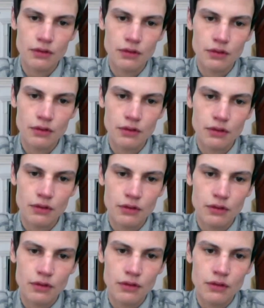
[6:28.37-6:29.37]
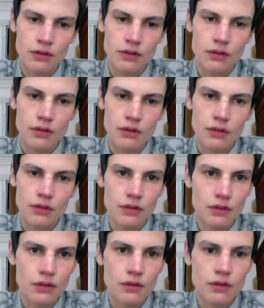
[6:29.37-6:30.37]

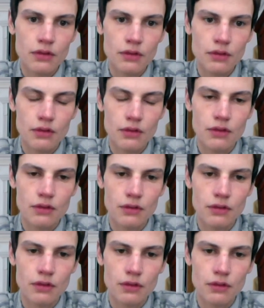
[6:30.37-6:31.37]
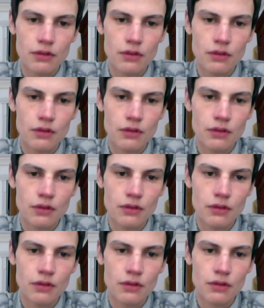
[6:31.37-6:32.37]

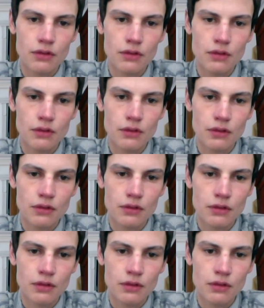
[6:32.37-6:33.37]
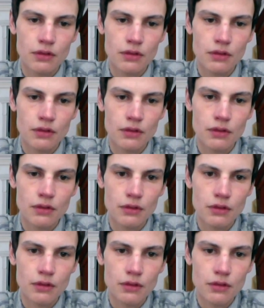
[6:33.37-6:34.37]

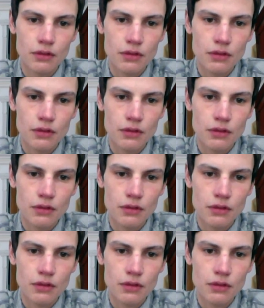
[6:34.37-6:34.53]
(not speaking)